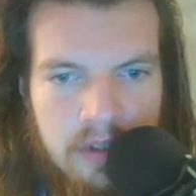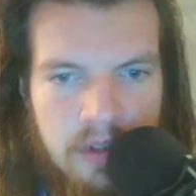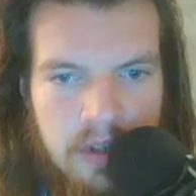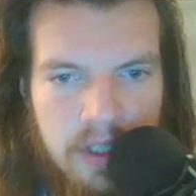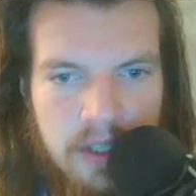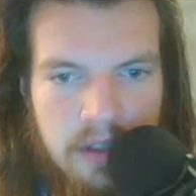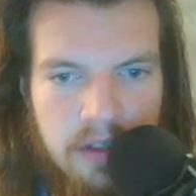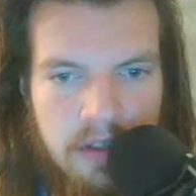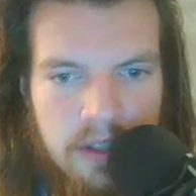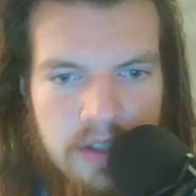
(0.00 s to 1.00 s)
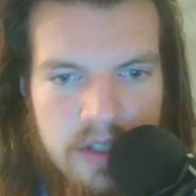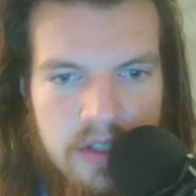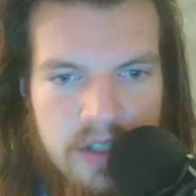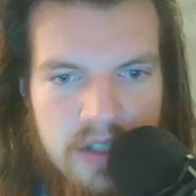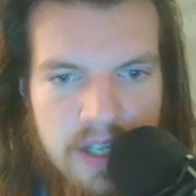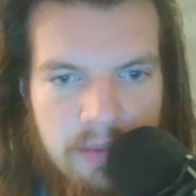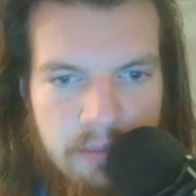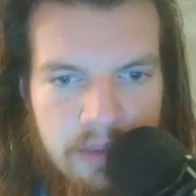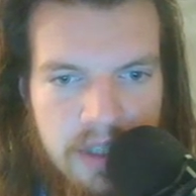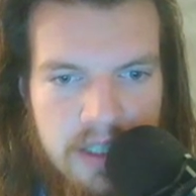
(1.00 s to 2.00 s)
I think this is the same
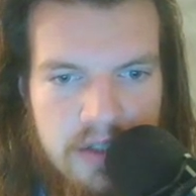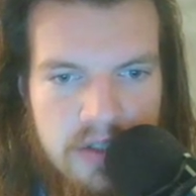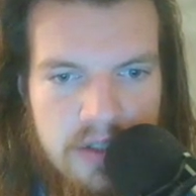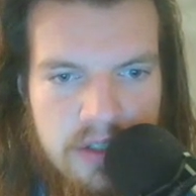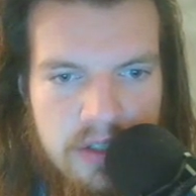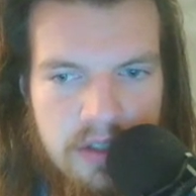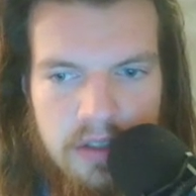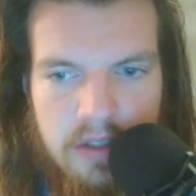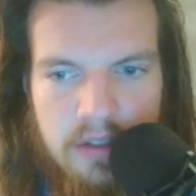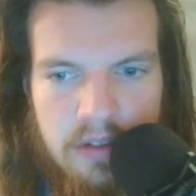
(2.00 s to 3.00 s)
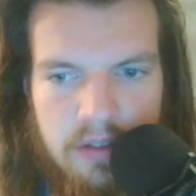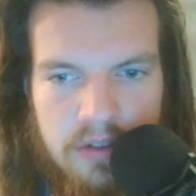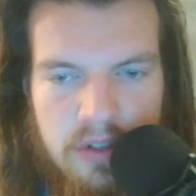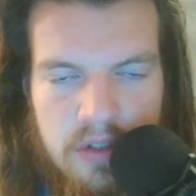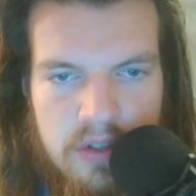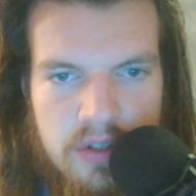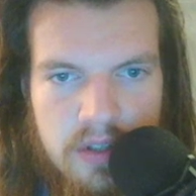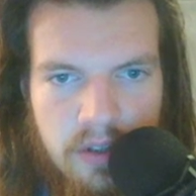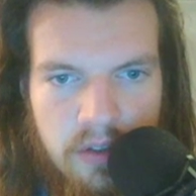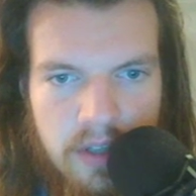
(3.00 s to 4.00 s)
place, just
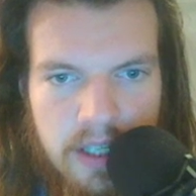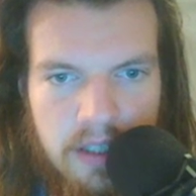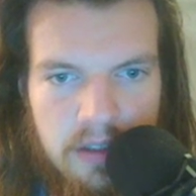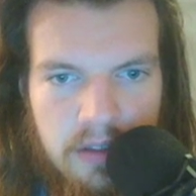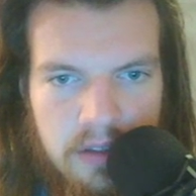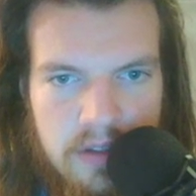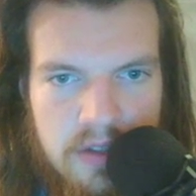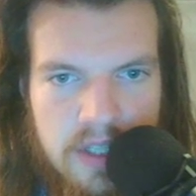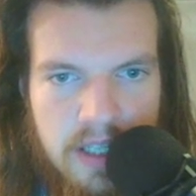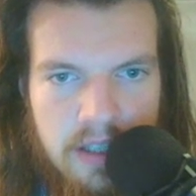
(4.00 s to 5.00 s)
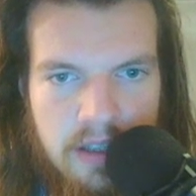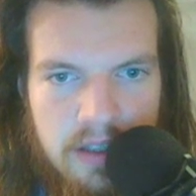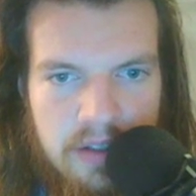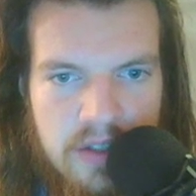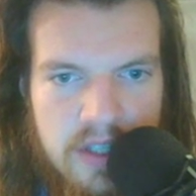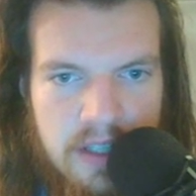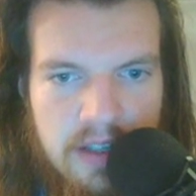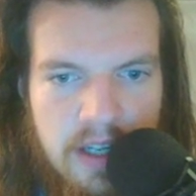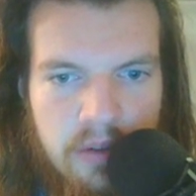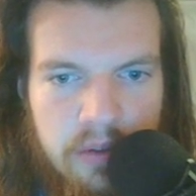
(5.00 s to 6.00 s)
another angle. See the
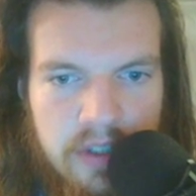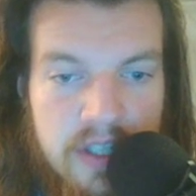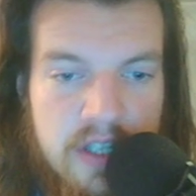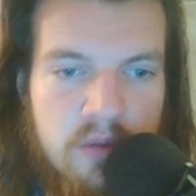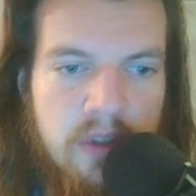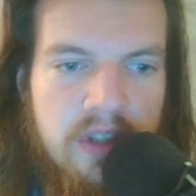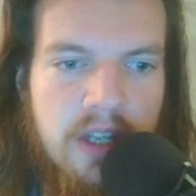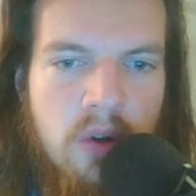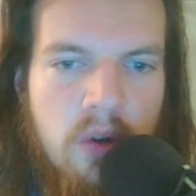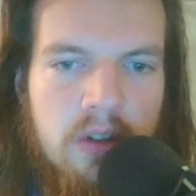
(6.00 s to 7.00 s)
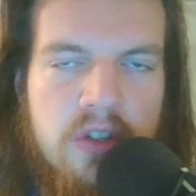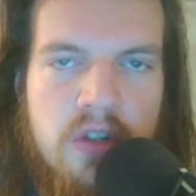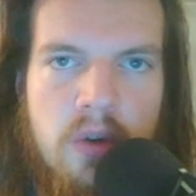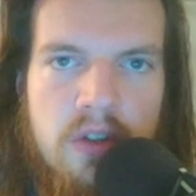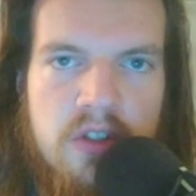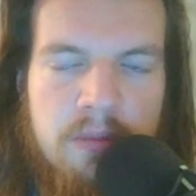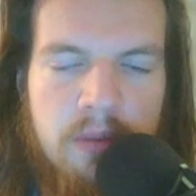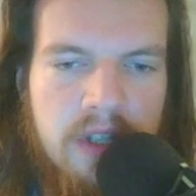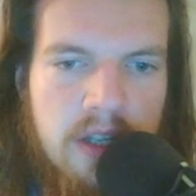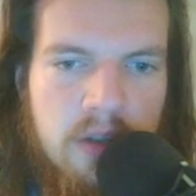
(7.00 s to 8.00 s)
tower. This is what they call church,
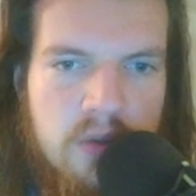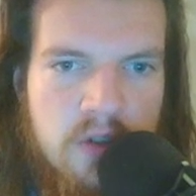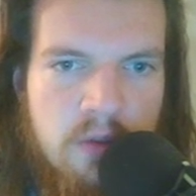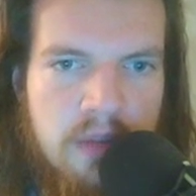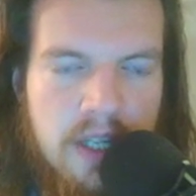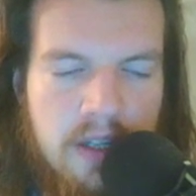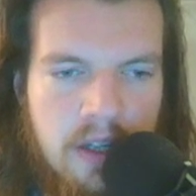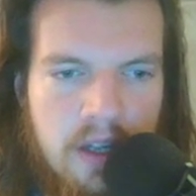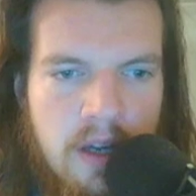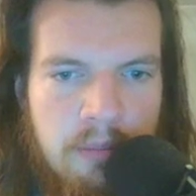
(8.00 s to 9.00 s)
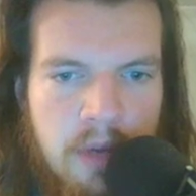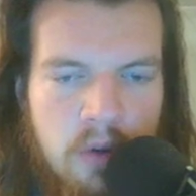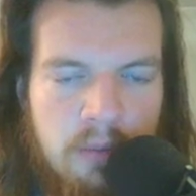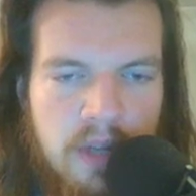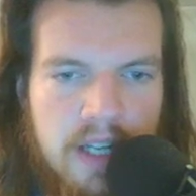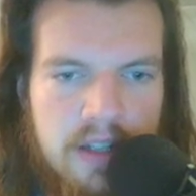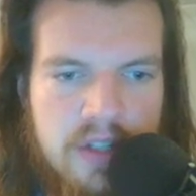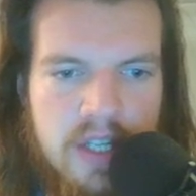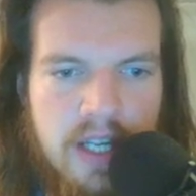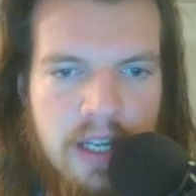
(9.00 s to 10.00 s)
but they used to be power
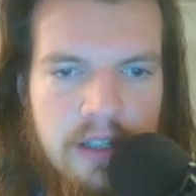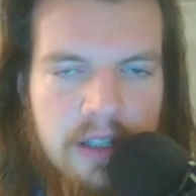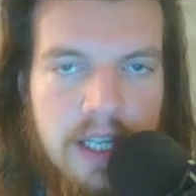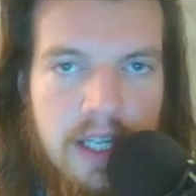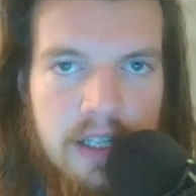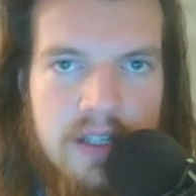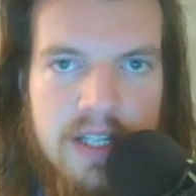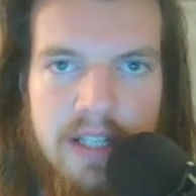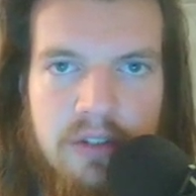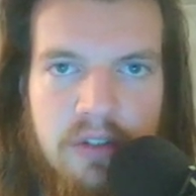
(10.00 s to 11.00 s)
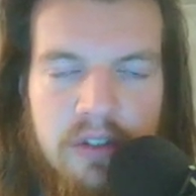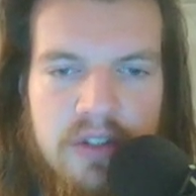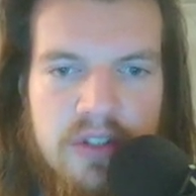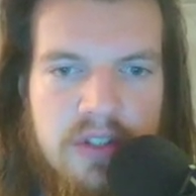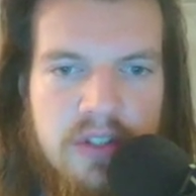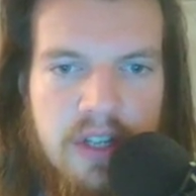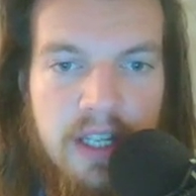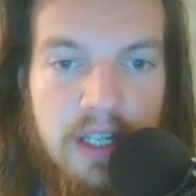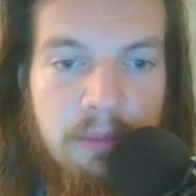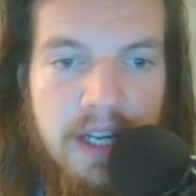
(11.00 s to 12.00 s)
plants and healing centers
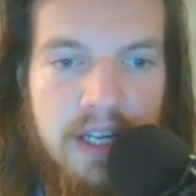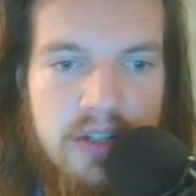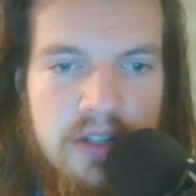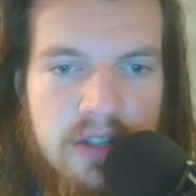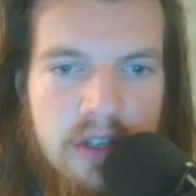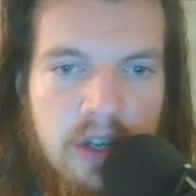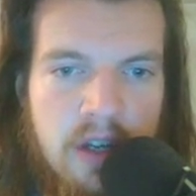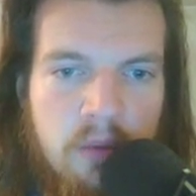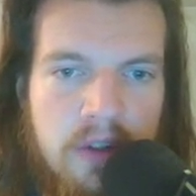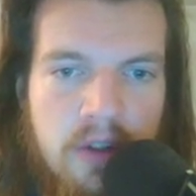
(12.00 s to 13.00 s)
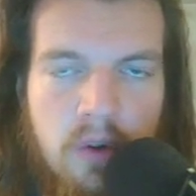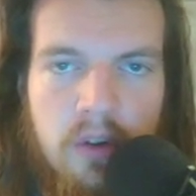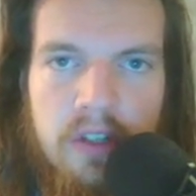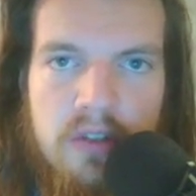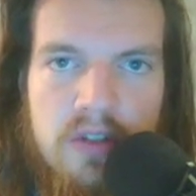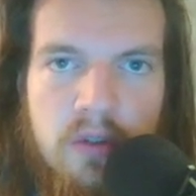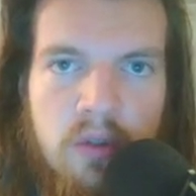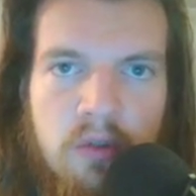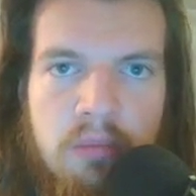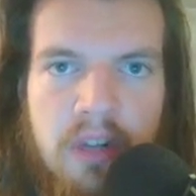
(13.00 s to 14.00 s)
in the past. With the organs you
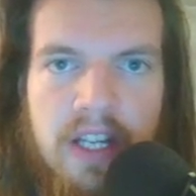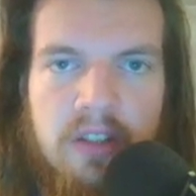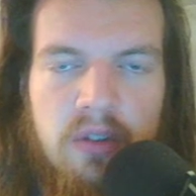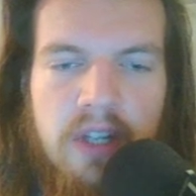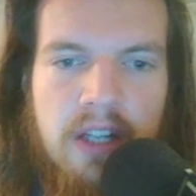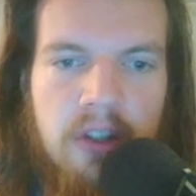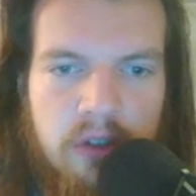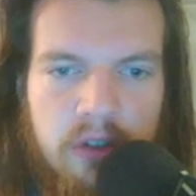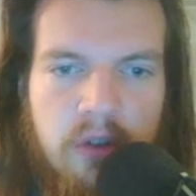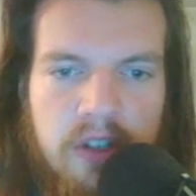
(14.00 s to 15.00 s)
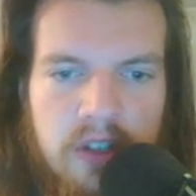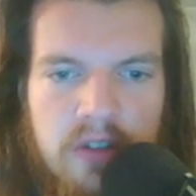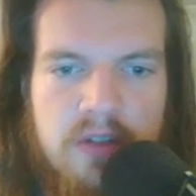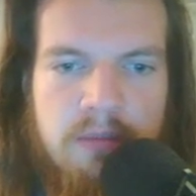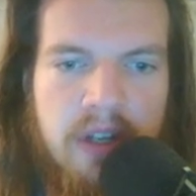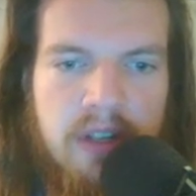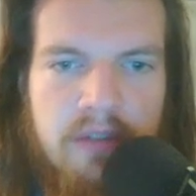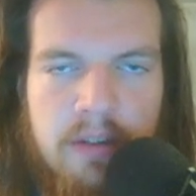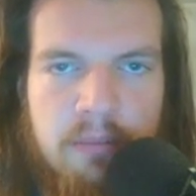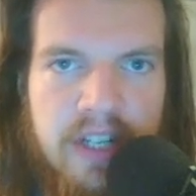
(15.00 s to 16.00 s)
could play to heal your organs by the
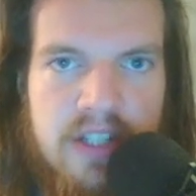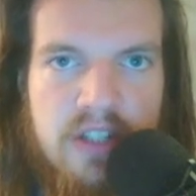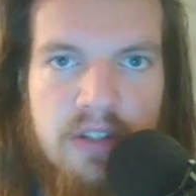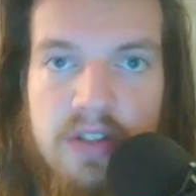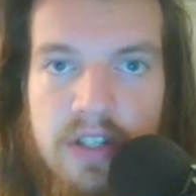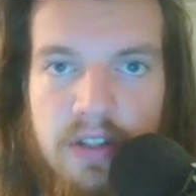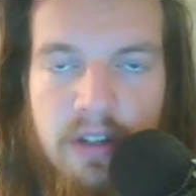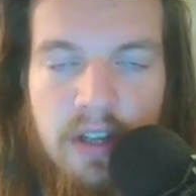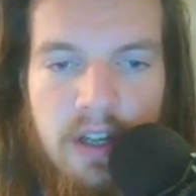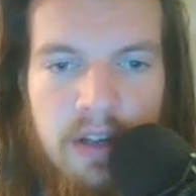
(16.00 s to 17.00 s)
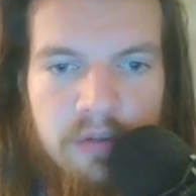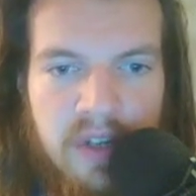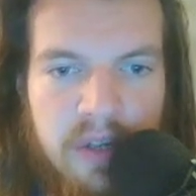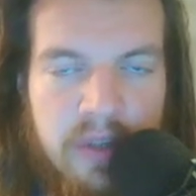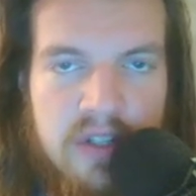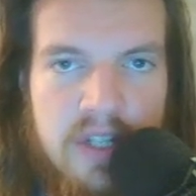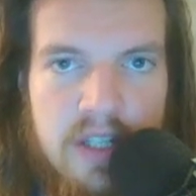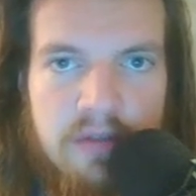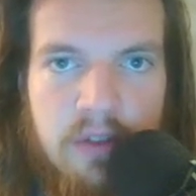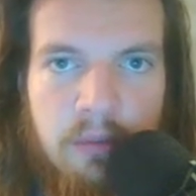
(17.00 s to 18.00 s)
vibrations and frequencies
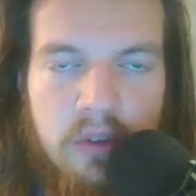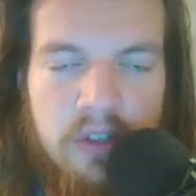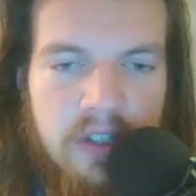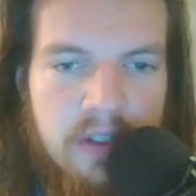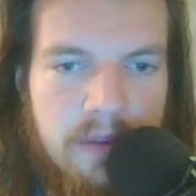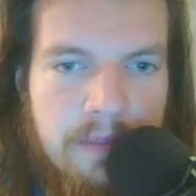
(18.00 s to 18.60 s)
from the organ.